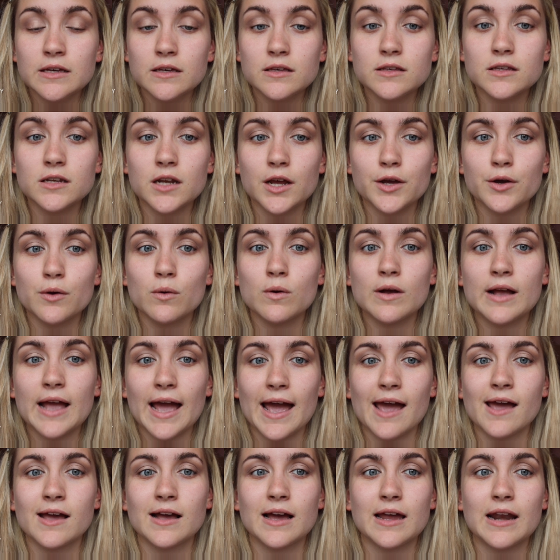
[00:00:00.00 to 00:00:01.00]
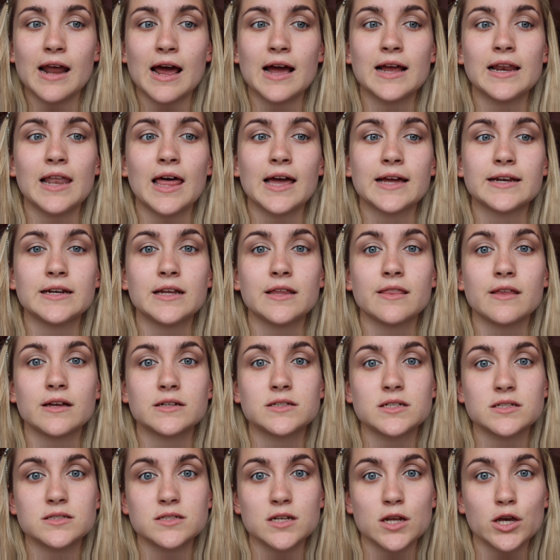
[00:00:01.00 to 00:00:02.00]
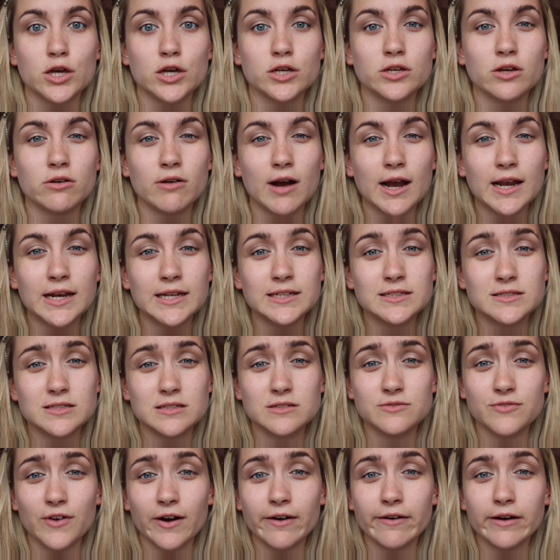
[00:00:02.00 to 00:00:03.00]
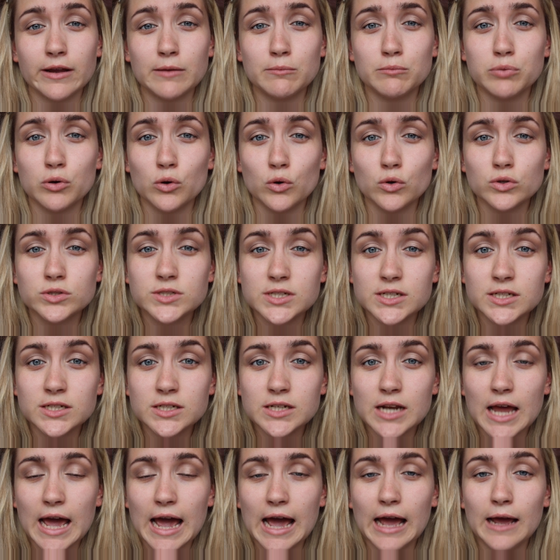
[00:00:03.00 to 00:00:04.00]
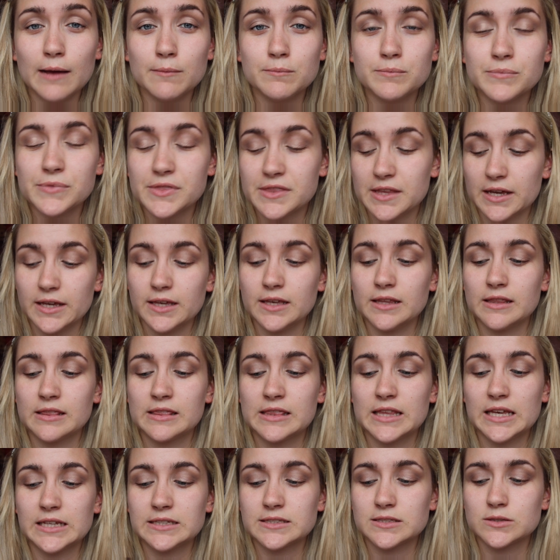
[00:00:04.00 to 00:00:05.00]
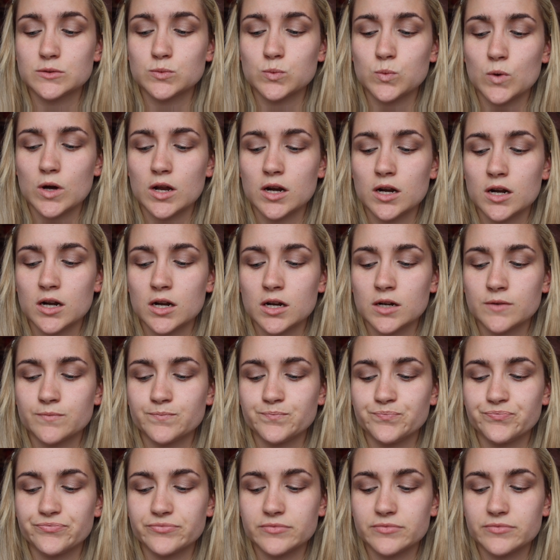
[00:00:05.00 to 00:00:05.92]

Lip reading: you know, getting an eyeliner that doesn't hurt your eyelids is very important. This one,